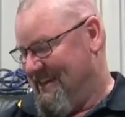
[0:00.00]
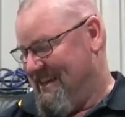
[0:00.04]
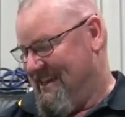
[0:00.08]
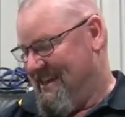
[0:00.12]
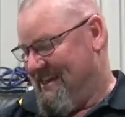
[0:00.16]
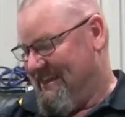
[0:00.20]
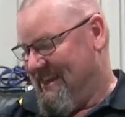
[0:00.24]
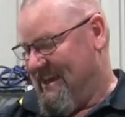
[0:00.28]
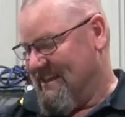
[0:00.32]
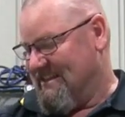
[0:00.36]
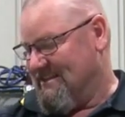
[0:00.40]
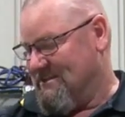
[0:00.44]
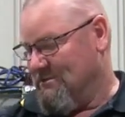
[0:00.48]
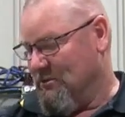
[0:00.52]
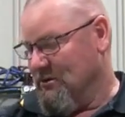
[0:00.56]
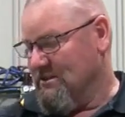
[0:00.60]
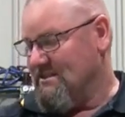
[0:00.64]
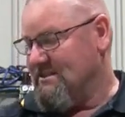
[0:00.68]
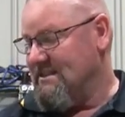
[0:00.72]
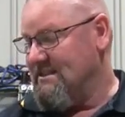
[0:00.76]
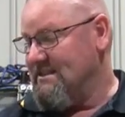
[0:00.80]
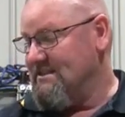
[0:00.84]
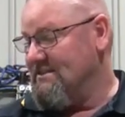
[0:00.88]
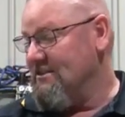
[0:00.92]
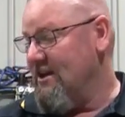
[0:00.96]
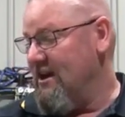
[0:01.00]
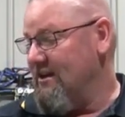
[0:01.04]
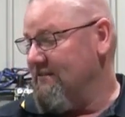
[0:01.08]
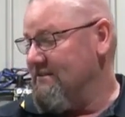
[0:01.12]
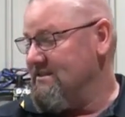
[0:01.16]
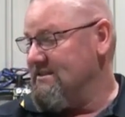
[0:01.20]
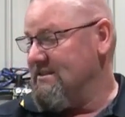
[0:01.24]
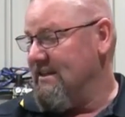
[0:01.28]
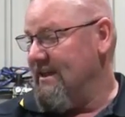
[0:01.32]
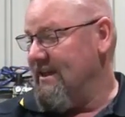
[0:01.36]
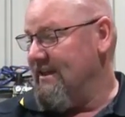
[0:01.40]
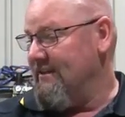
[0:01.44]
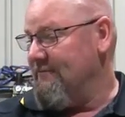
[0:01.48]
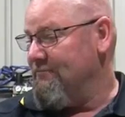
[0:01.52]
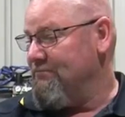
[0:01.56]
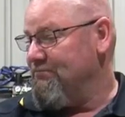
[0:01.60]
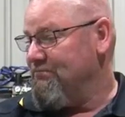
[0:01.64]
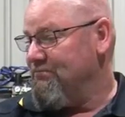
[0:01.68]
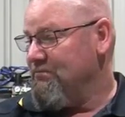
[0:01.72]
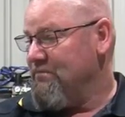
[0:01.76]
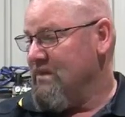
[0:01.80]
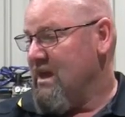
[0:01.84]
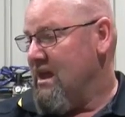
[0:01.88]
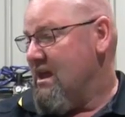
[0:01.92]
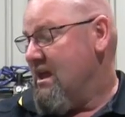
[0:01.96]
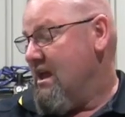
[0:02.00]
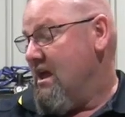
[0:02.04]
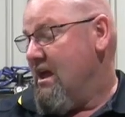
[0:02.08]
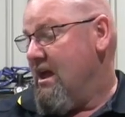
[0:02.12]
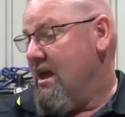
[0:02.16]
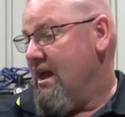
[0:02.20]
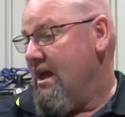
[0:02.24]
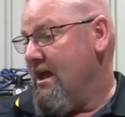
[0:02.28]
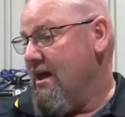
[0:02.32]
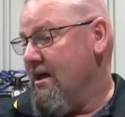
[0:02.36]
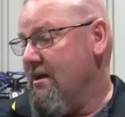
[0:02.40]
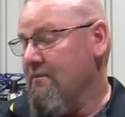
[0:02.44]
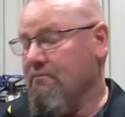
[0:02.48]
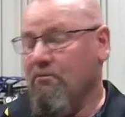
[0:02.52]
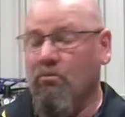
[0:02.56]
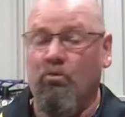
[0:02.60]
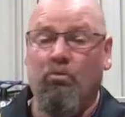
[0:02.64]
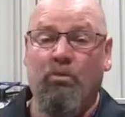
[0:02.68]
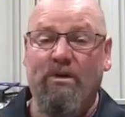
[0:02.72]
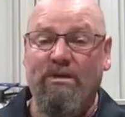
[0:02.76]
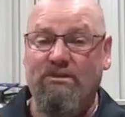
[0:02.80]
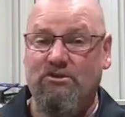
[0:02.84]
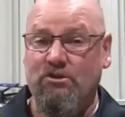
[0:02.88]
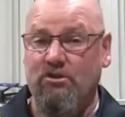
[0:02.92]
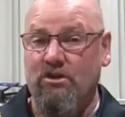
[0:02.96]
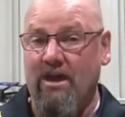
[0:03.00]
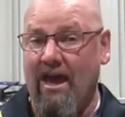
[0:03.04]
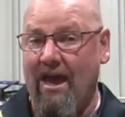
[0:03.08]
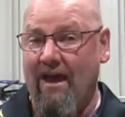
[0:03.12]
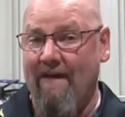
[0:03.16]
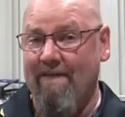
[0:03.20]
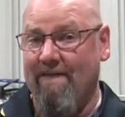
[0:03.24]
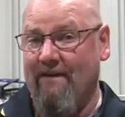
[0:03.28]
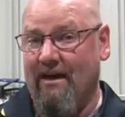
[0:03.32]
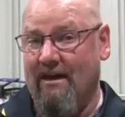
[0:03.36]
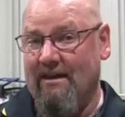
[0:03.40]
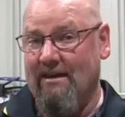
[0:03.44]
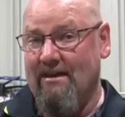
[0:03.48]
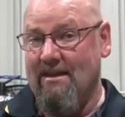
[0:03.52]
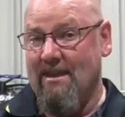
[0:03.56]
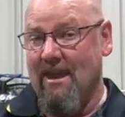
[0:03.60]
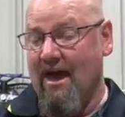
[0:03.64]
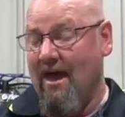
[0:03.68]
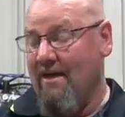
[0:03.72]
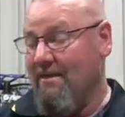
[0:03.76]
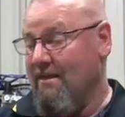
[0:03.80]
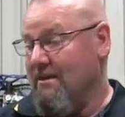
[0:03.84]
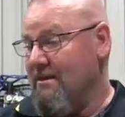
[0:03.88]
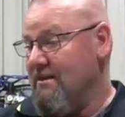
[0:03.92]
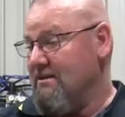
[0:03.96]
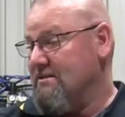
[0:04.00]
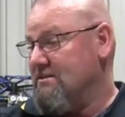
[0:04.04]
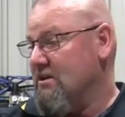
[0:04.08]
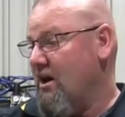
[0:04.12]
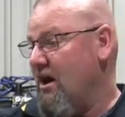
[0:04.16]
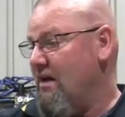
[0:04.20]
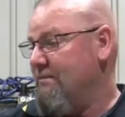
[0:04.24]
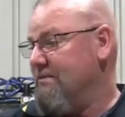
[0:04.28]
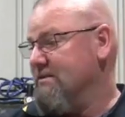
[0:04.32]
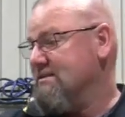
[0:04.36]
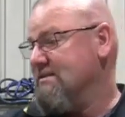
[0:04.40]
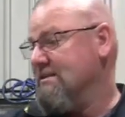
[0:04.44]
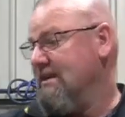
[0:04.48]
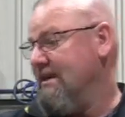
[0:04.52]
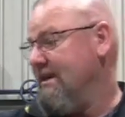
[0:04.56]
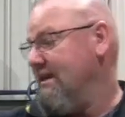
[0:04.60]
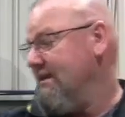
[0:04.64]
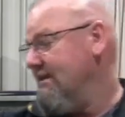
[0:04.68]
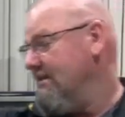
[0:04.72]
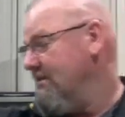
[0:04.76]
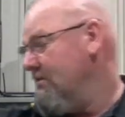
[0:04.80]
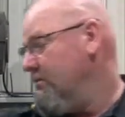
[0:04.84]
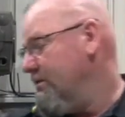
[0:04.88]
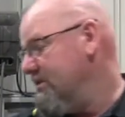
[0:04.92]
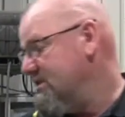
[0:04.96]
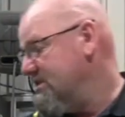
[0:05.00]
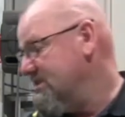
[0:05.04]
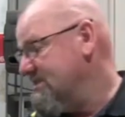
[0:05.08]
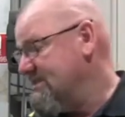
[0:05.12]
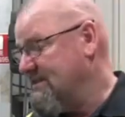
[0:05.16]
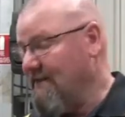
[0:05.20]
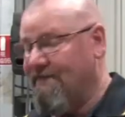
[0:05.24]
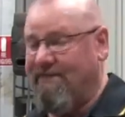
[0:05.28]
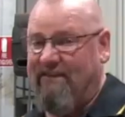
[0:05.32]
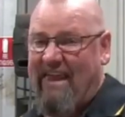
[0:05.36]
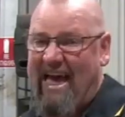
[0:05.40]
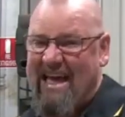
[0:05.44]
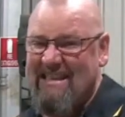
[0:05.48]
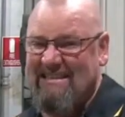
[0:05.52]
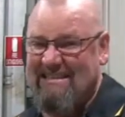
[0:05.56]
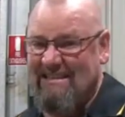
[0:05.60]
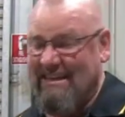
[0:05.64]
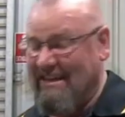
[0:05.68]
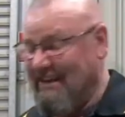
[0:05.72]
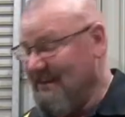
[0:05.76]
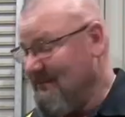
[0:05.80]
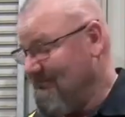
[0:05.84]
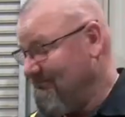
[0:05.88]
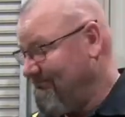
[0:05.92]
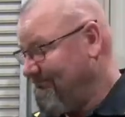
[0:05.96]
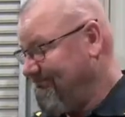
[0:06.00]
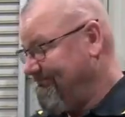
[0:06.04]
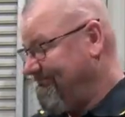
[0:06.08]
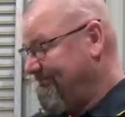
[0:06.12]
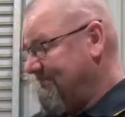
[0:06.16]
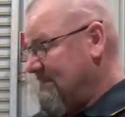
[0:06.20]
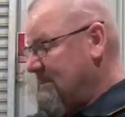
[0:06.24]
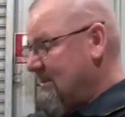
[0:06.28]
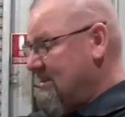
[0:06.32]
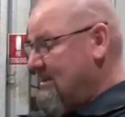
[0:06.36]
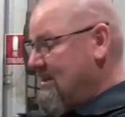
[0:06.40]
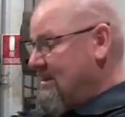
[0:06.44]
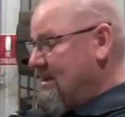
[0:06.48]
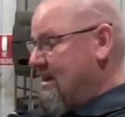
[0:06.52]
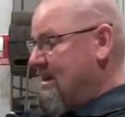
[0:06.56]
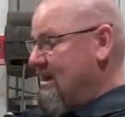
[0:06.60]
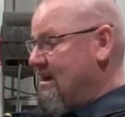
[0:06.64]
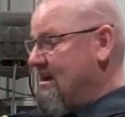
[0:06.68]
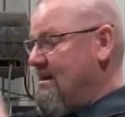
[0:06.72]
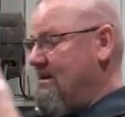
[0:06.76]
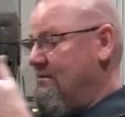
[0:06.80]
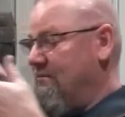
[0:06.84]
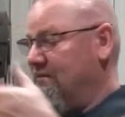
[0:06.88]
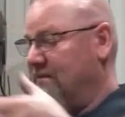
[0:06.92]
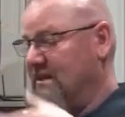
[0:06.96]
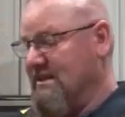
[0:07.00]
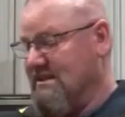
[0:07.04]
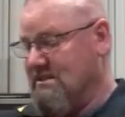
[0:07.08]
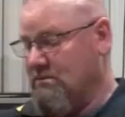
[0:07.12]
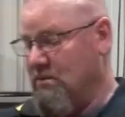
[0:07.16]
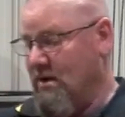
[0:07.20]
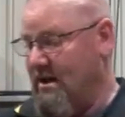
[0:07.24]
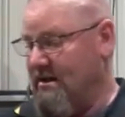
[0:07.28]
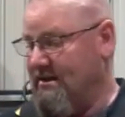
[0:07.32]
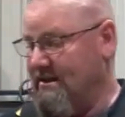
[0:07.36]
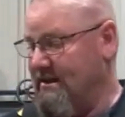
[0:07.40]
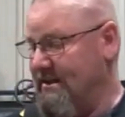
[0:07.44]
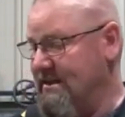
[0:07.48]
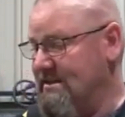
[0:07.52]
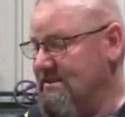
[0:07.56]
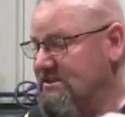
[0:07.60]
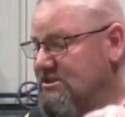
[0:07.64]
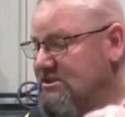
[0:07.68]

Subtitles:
that's what's inside of a sling. We do have another type of sling, which is the flat sling. This one is